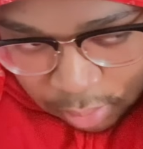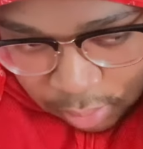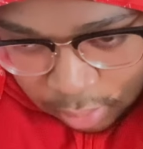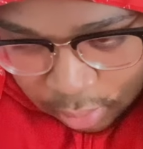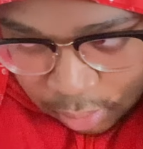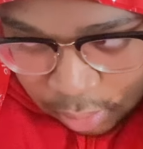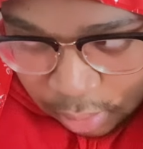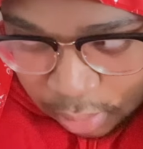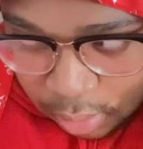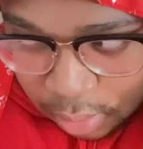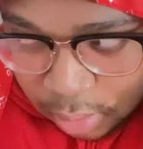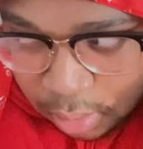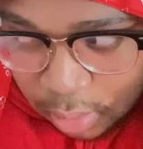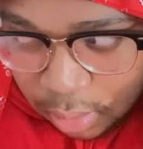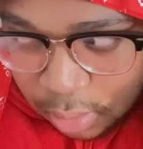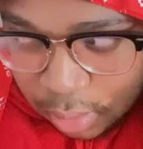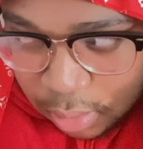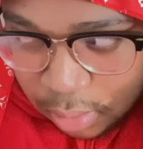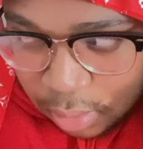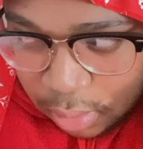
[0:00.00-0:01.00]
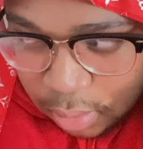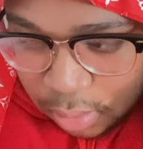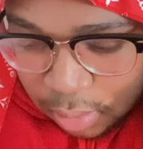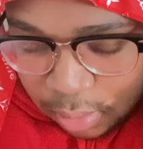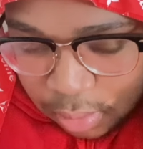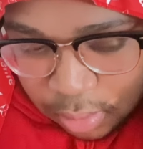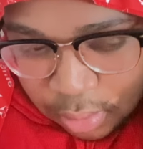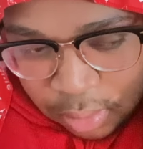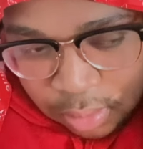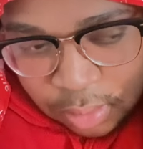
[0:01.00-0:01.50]
Bro, listen, bro, don't
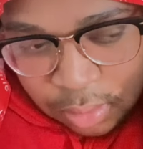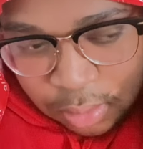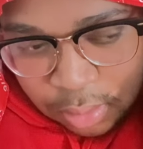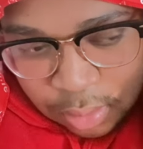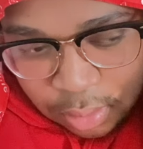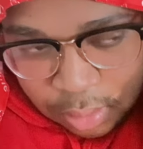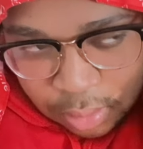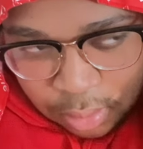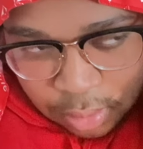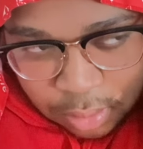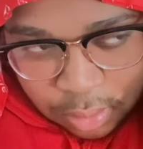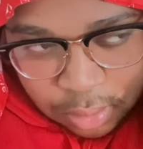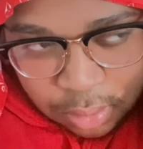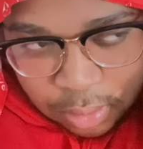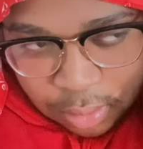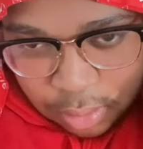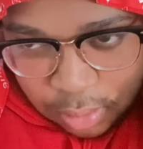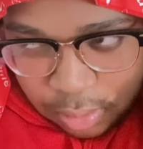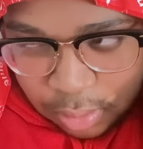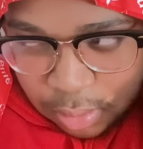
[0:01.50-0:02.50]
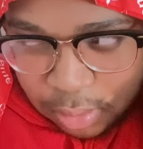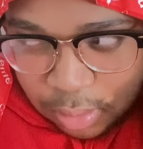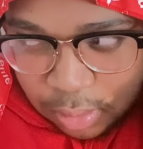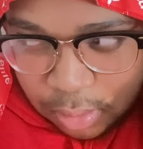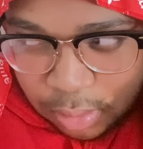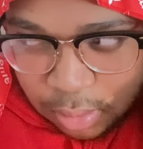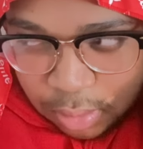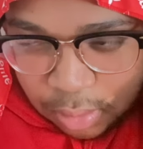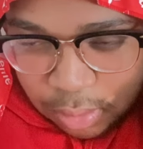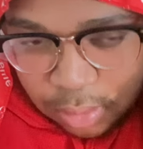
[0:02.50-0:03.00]
do this. Do
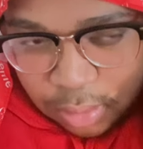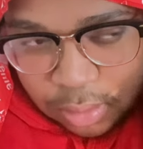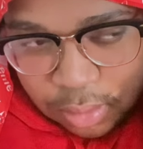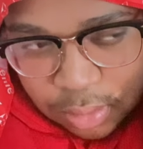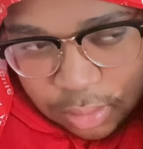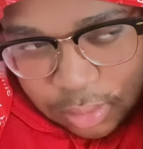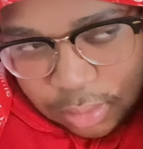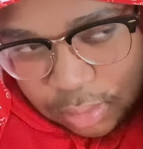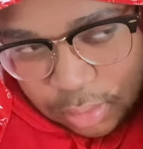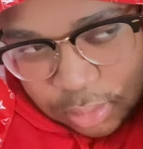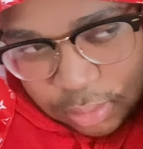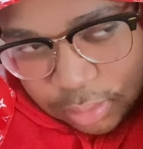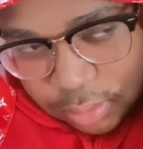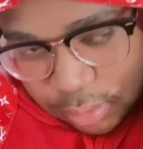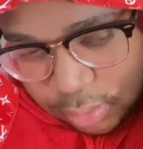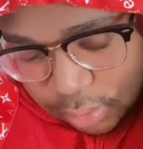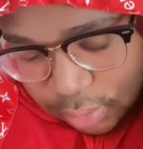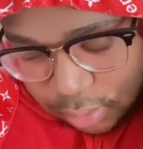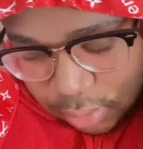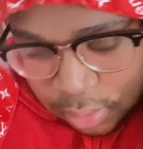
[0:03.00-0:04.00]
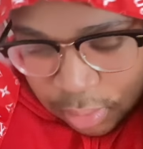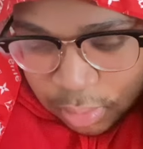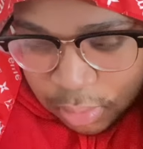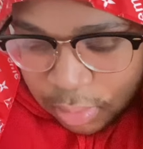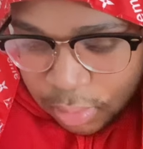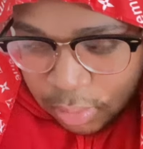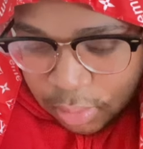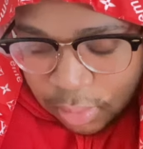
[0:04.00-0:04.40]
not do this, bro. Come on, yo.